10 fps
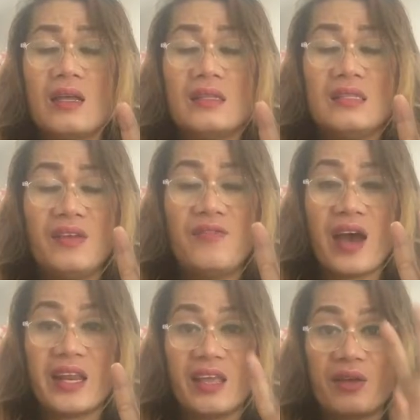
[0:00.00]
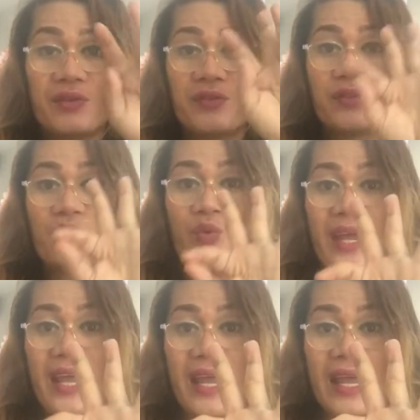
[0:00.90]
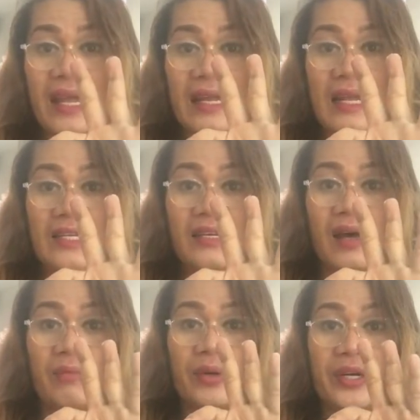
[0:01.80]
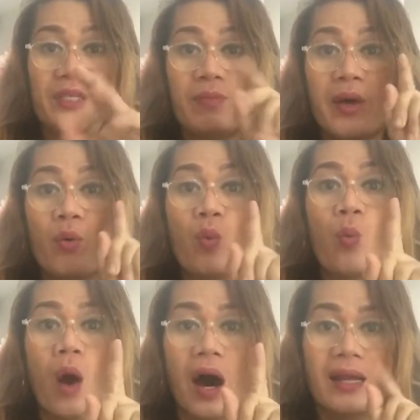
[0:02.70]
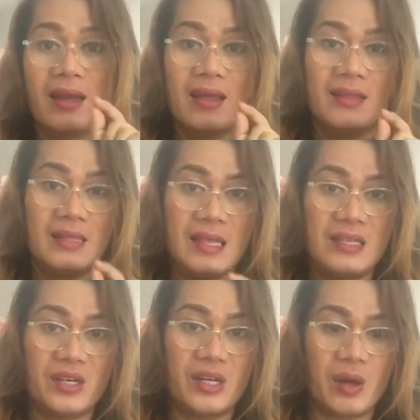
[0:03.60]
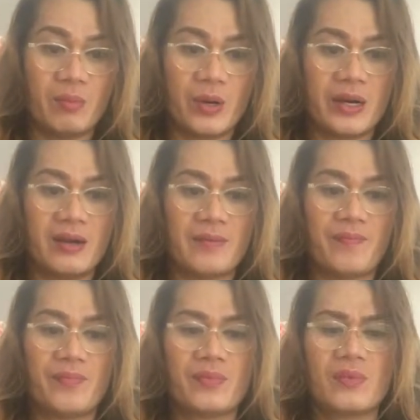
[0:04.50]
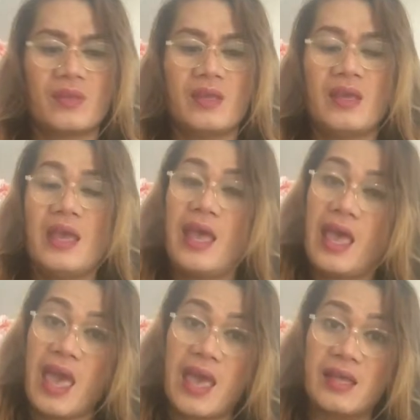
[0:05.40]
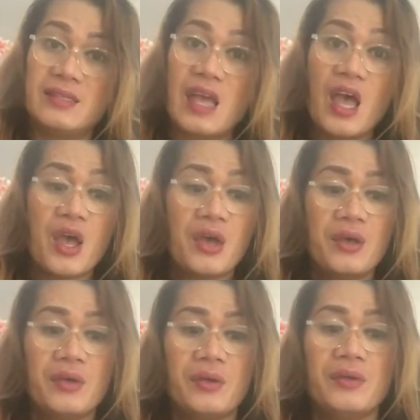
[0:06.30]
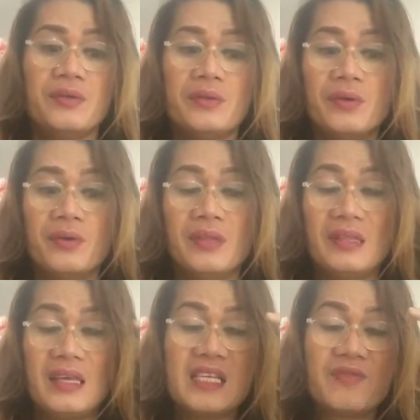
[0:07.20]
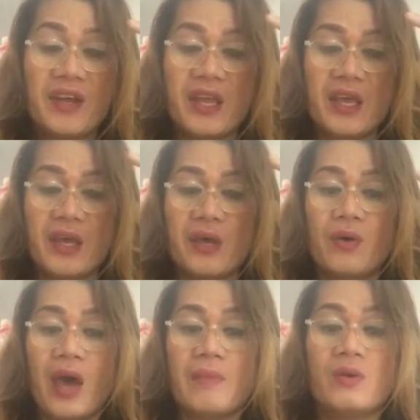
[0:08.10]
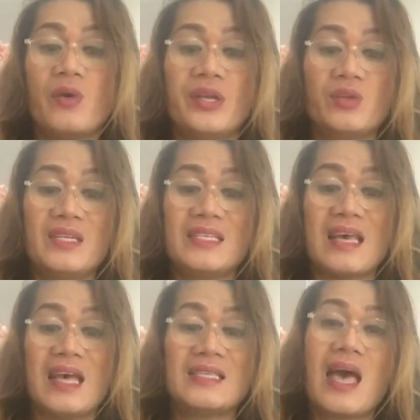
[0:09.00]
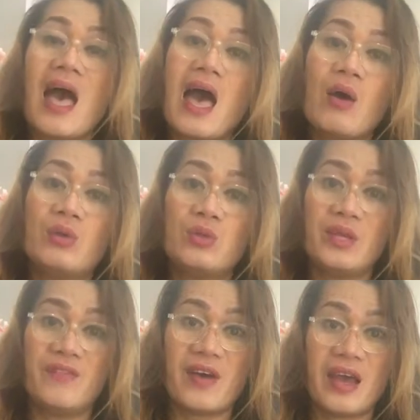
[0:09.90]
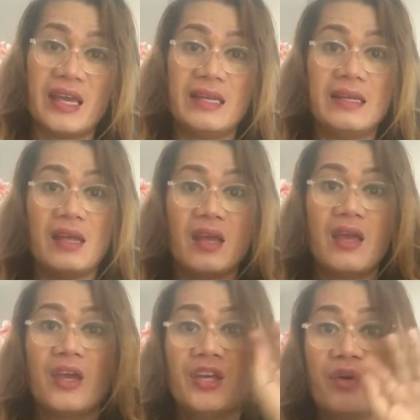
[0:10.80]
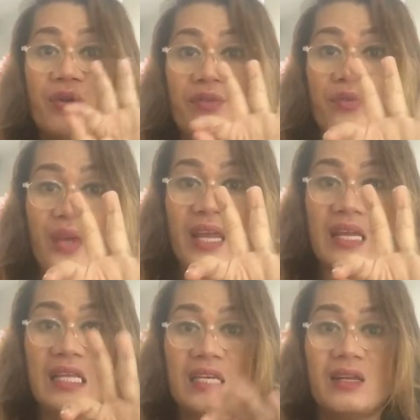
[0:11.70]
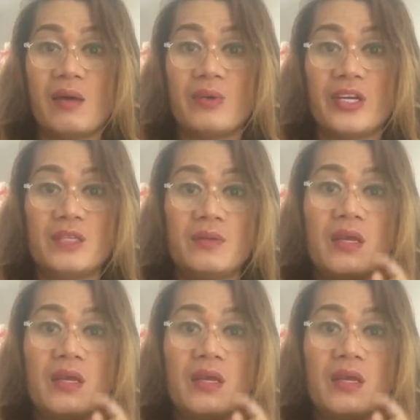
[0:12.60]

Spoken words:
dividing three digit numbers by one digit number. And in this video, I'm going to discuss how to divide your three digit numbers